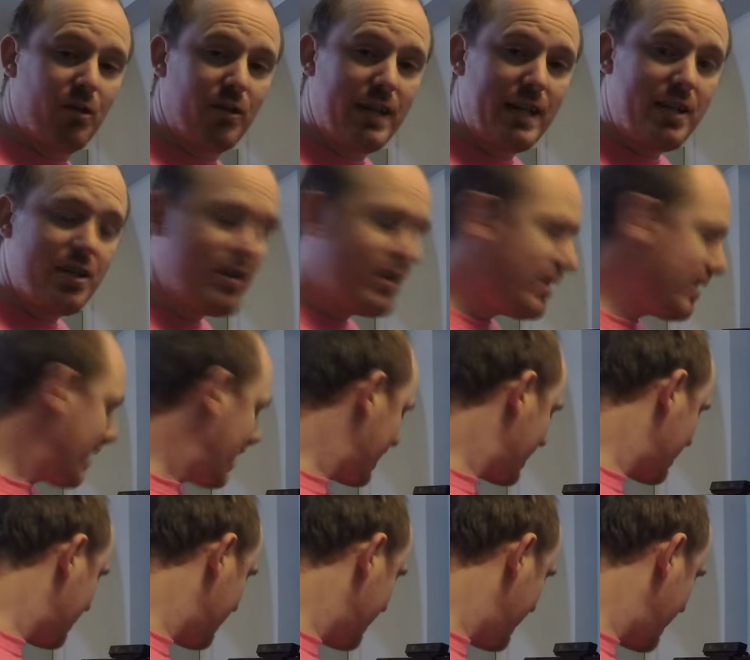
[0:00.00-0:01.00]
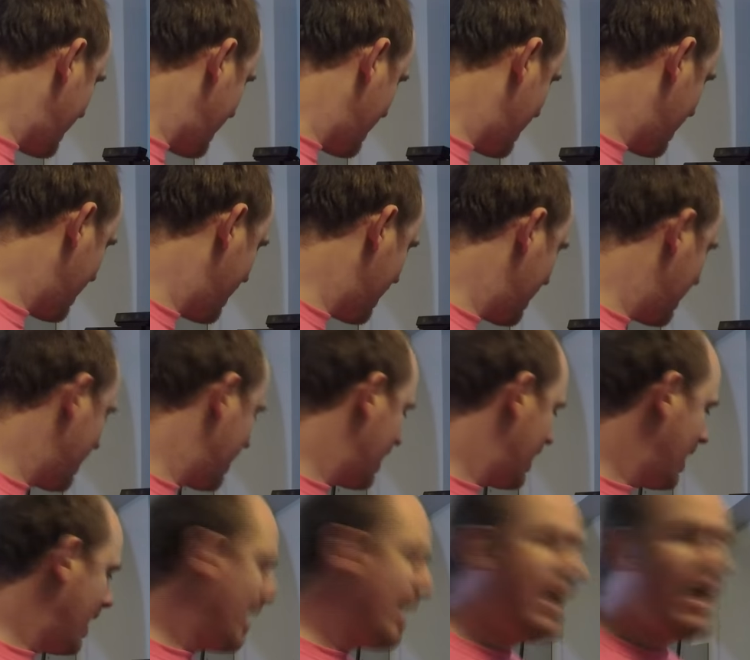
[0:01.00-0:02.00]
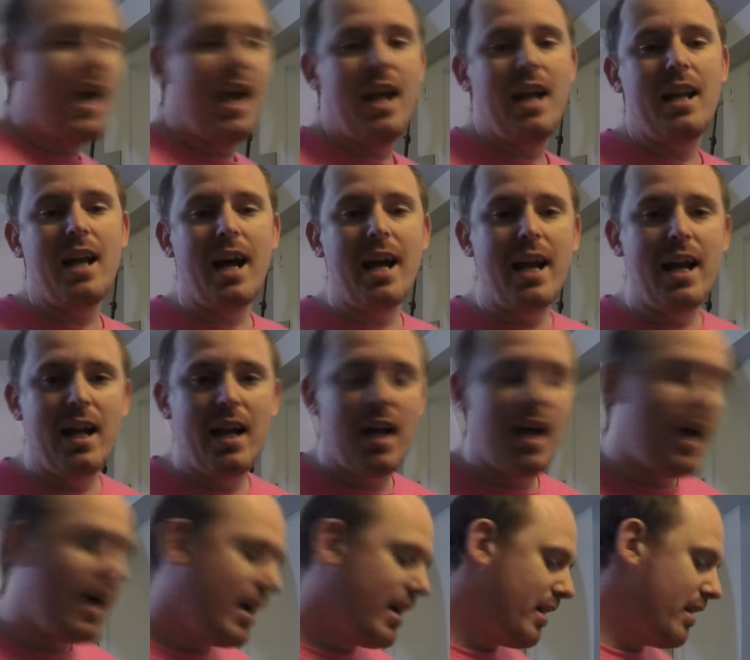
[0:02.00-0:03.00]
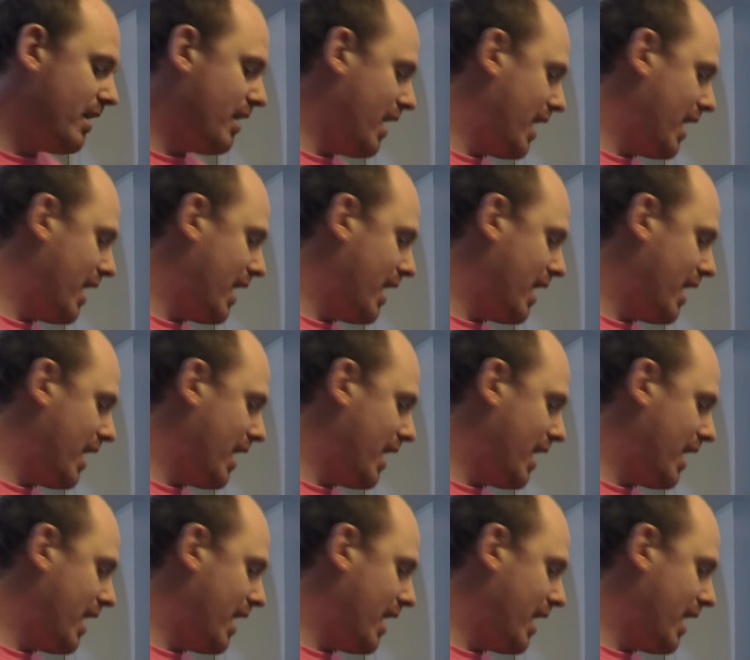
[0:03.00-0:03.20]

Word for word: Marie just texted me. And I, I,